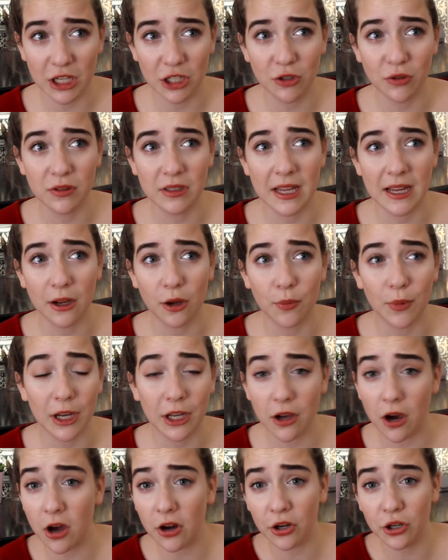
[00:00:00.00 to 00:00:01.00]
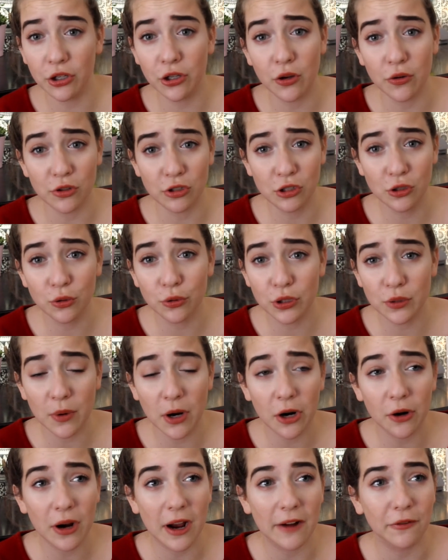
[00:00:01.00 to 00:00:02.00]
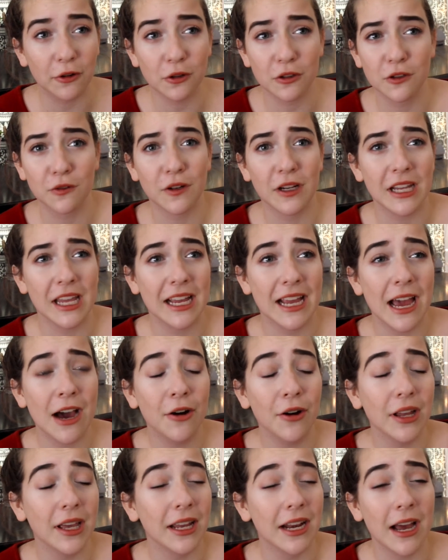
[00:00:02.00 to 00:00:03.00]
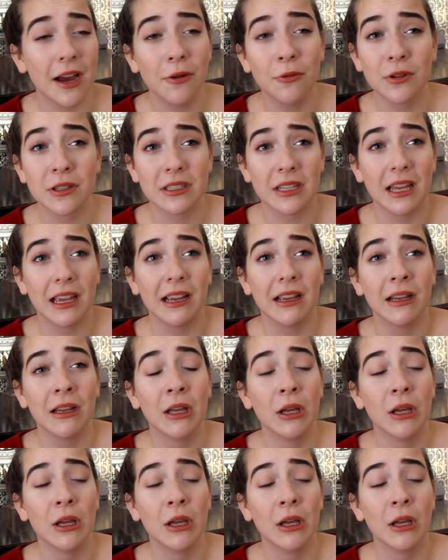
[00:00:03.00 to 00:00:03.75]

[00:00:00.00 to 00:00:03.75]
She was like, oh my god, are you going to school tomorrow? Everyone's freaking out. And I was like,